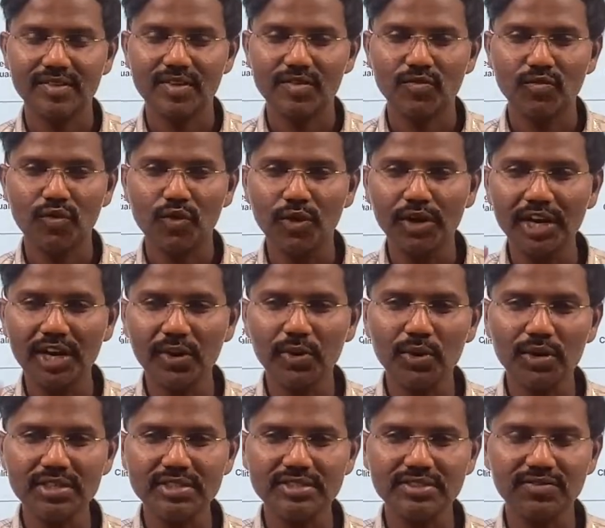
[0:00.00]
14
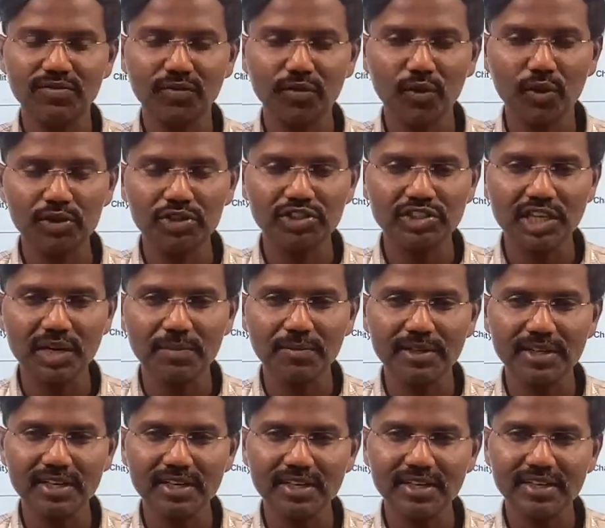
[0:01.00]
rules, fourth
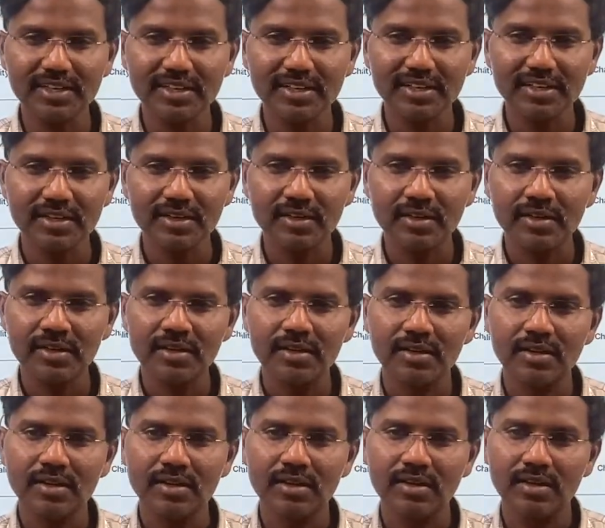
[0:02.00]
chapter?
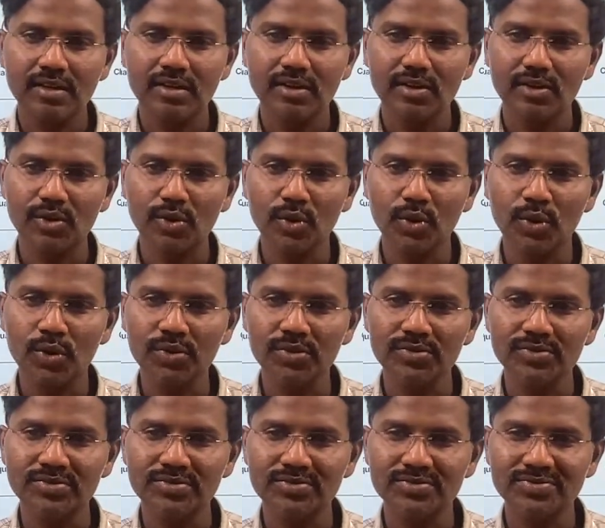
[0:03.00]

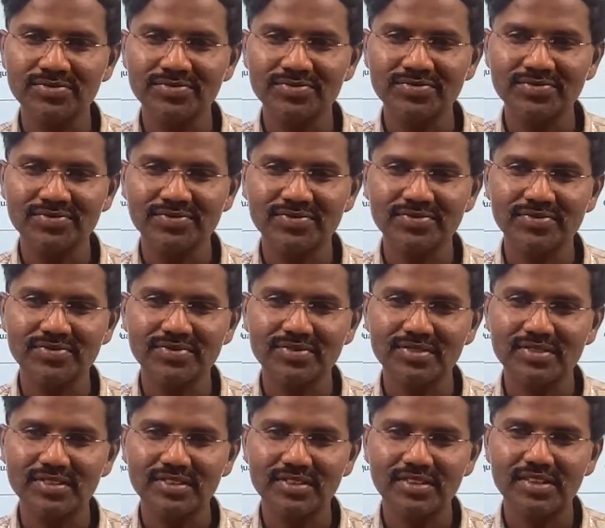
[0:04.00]
No.
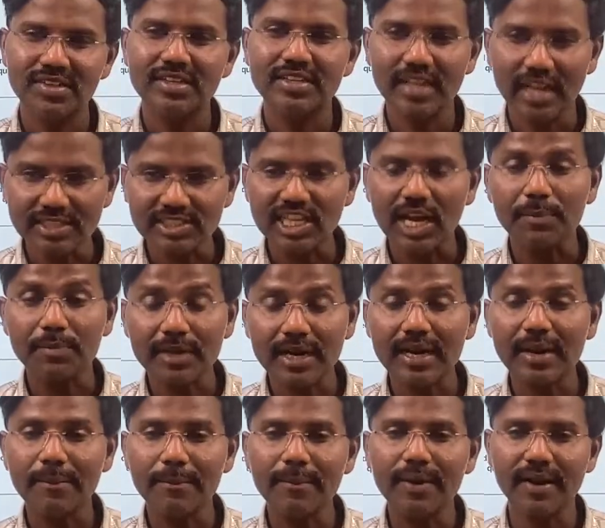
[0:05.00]
Yeah, chapter
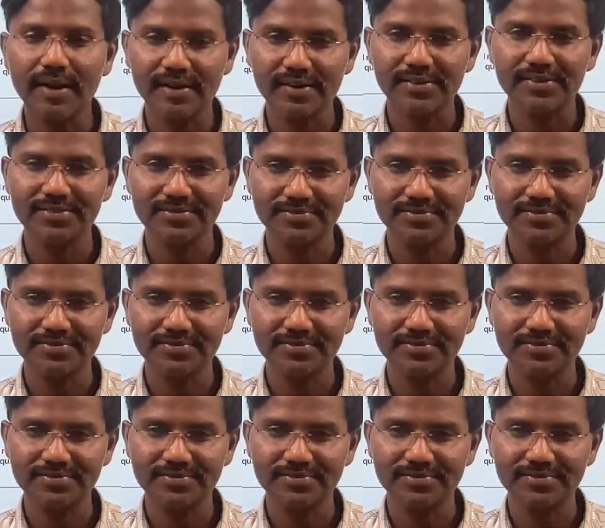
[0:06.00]
number.